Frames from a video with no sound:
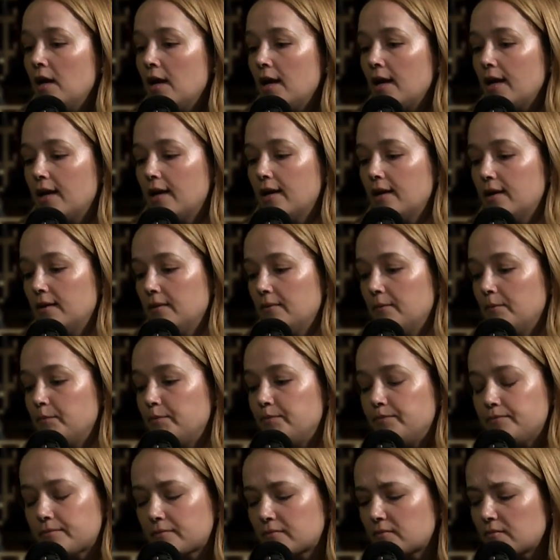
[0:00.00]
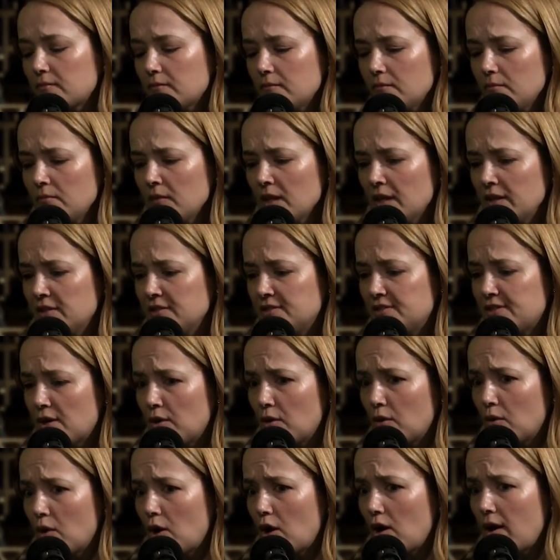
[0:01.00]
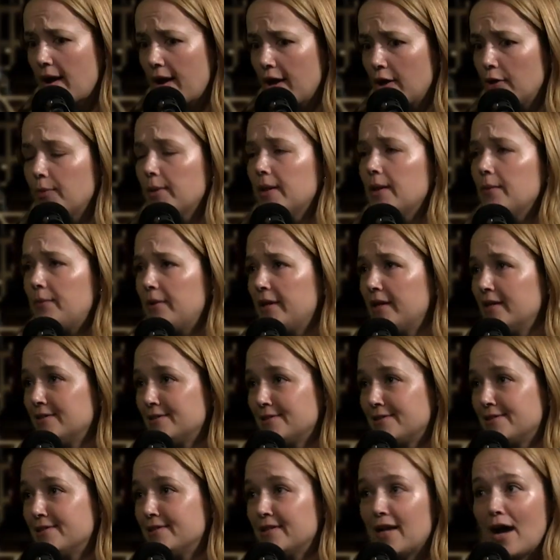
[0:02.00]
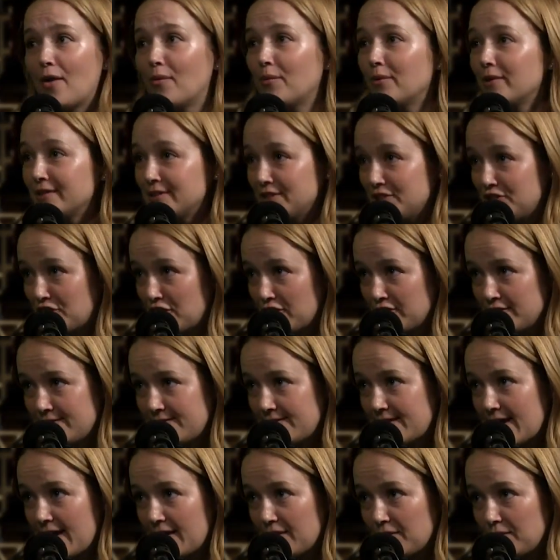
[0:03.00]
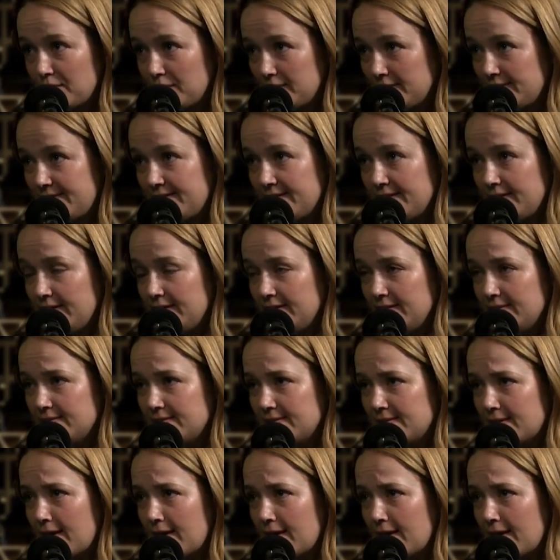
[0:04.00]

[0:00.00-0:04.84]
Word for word: And so Airbnb is not willing to share its data with cities.